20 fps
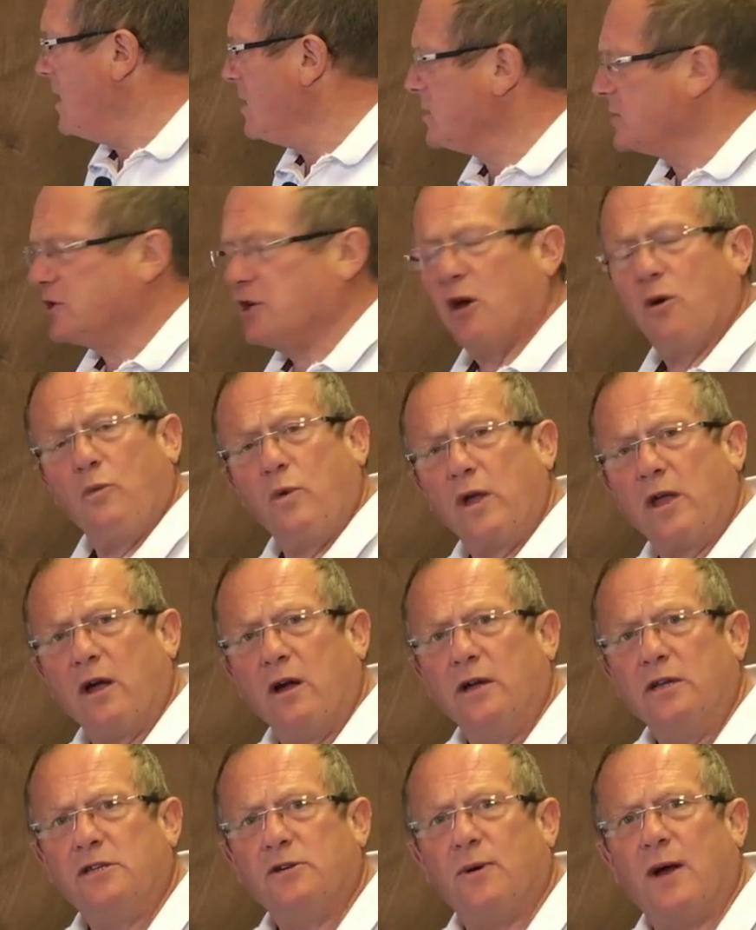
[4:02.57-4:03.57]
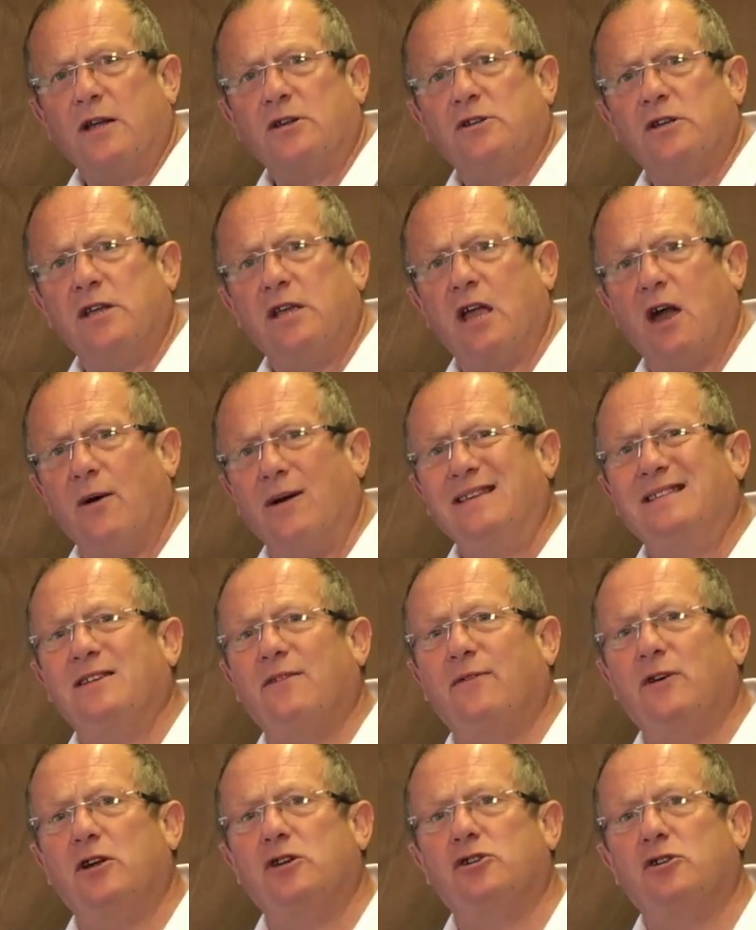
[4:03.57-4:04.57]
So we're going to actually go
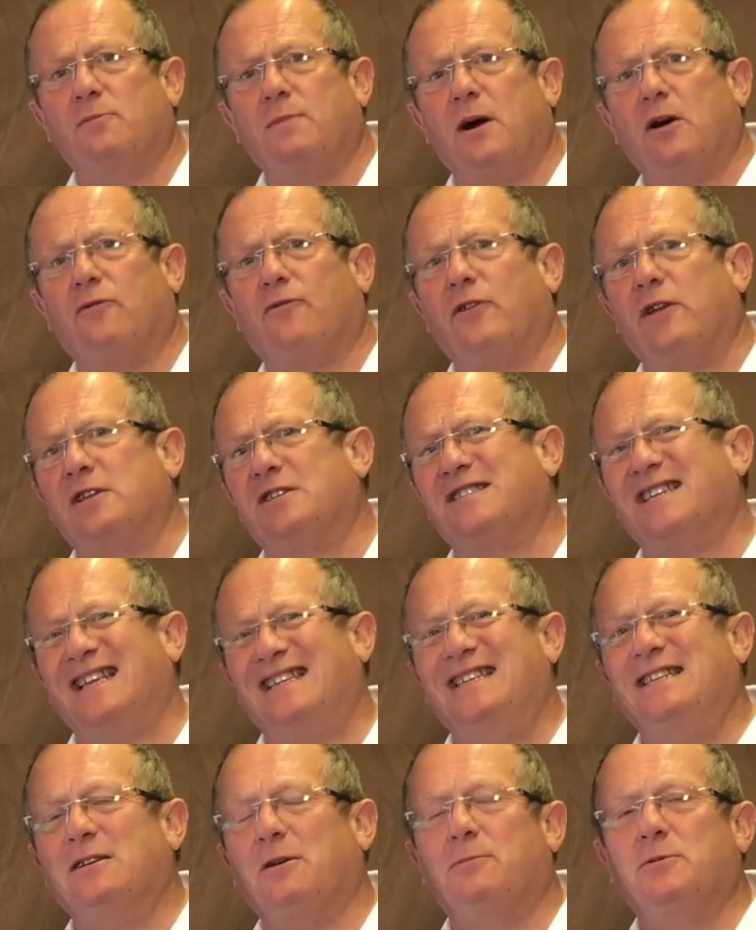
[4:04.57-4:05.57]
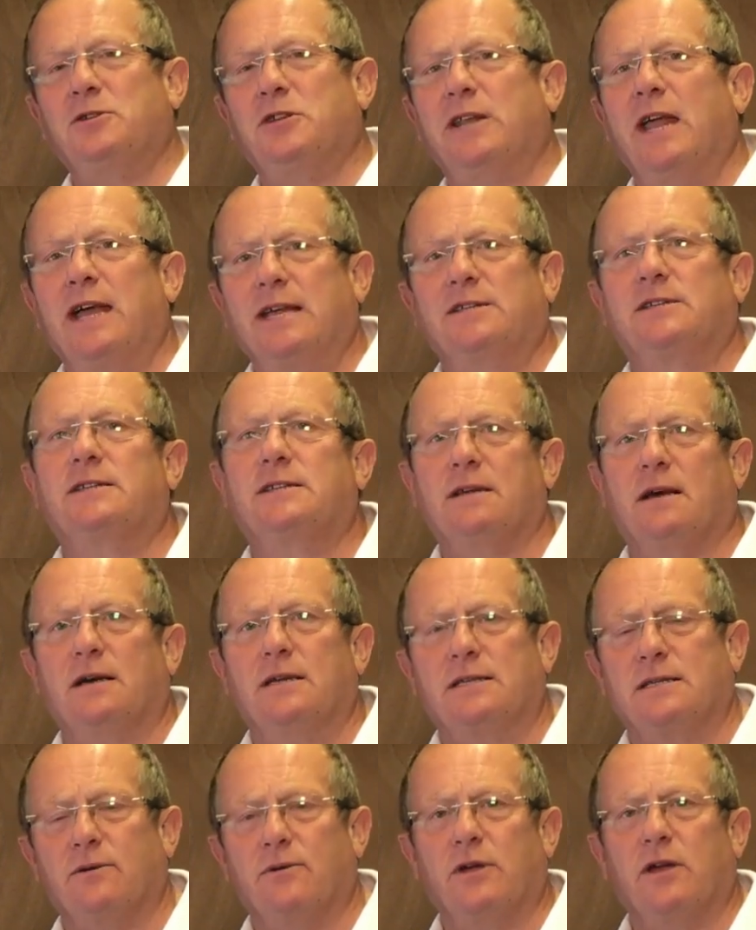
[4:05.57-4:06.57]
into Virtual Belfry and set it up as an
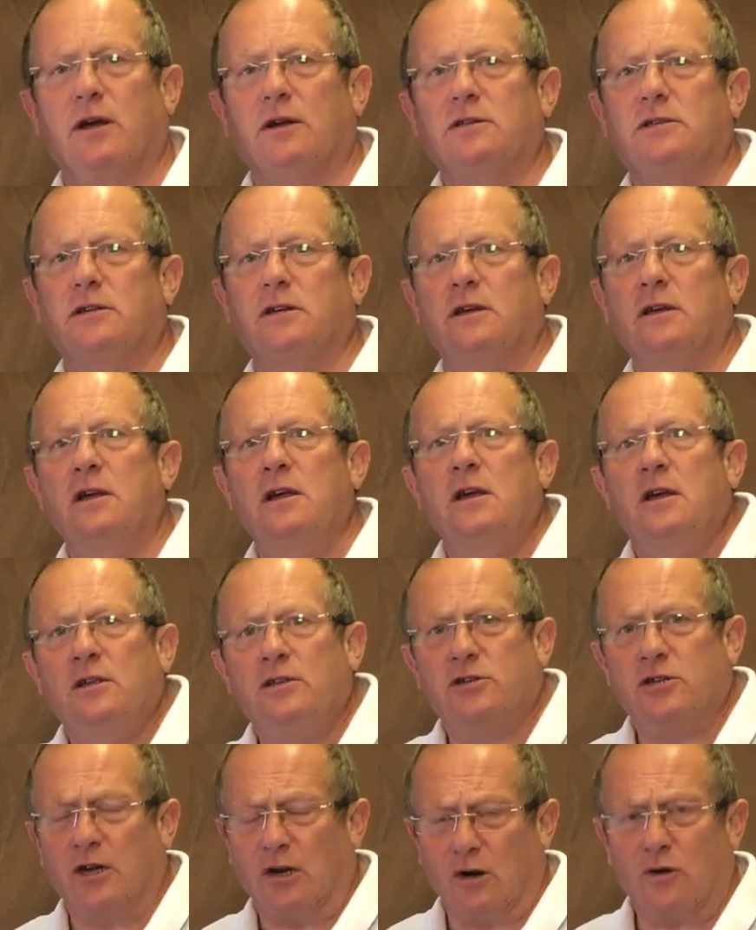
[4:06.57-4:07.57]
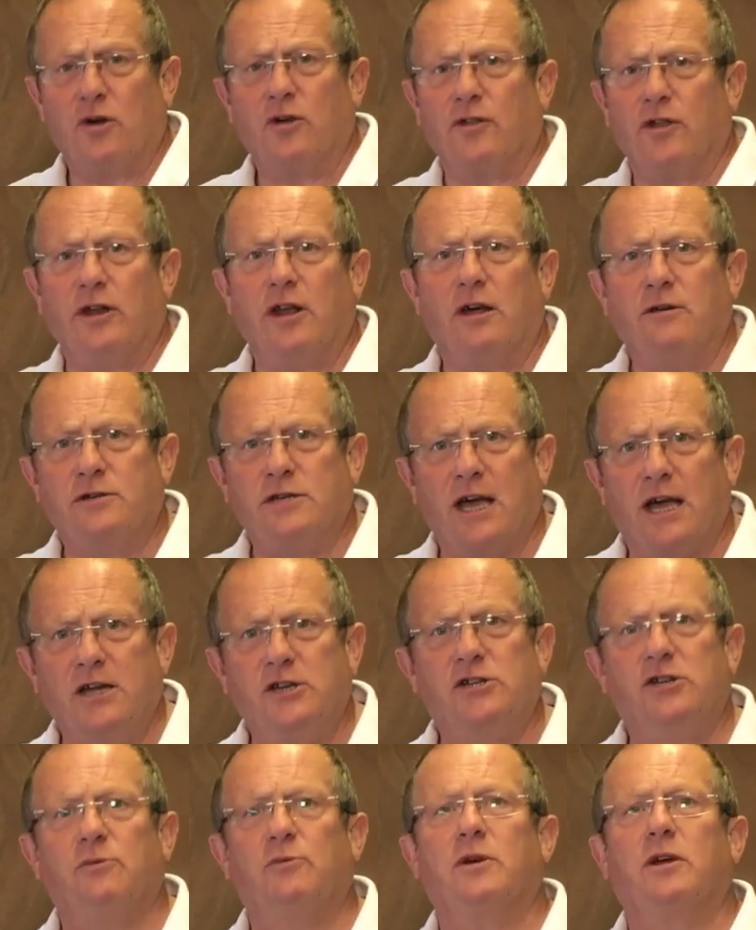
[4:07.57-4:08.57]
exercise. So we're going to look at the
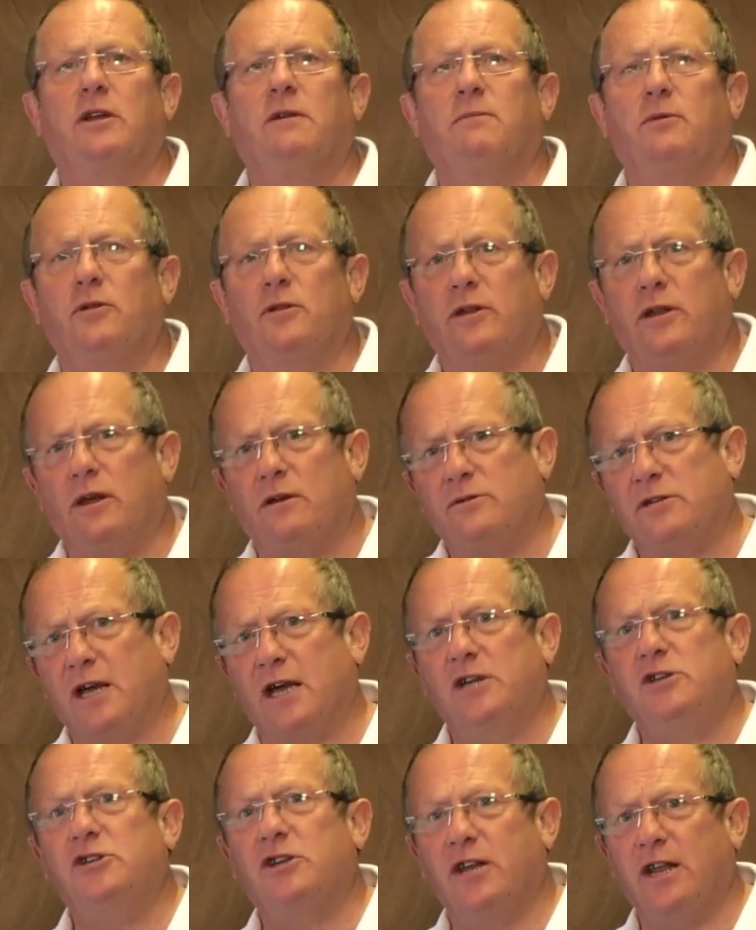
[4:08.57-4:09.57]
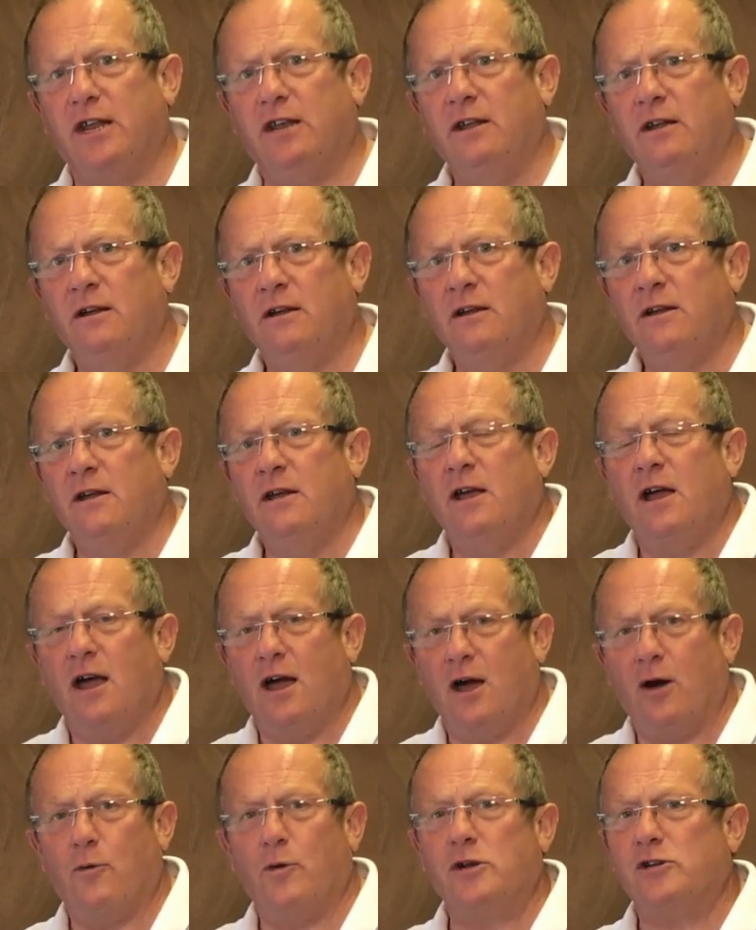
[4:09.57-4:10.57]
notation. We're going to put the notation in,
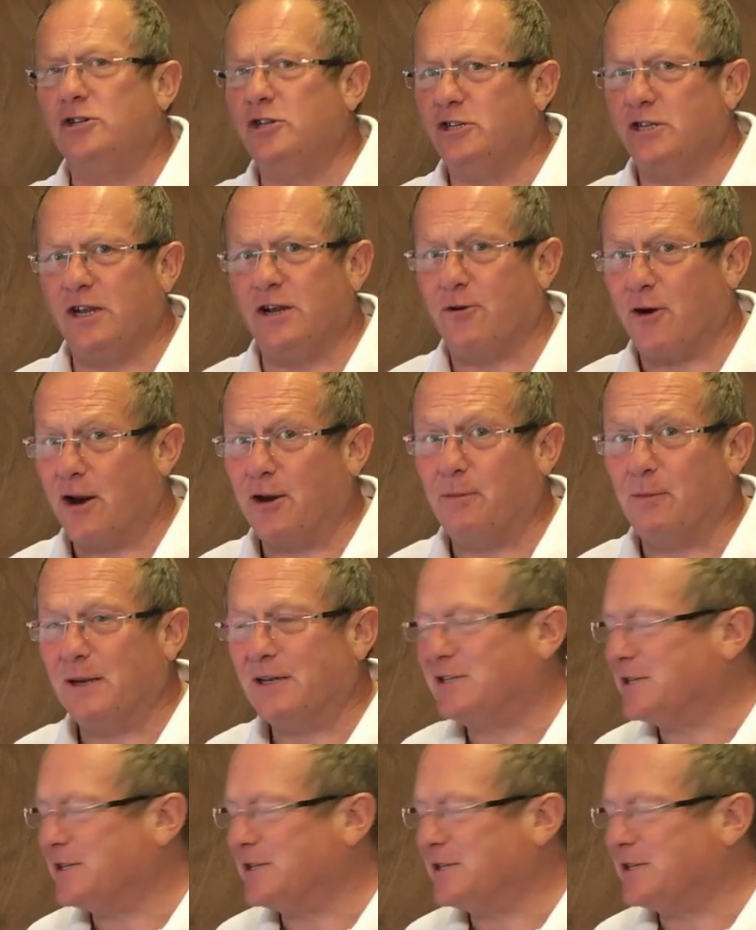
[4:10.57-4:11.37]
which is incredibly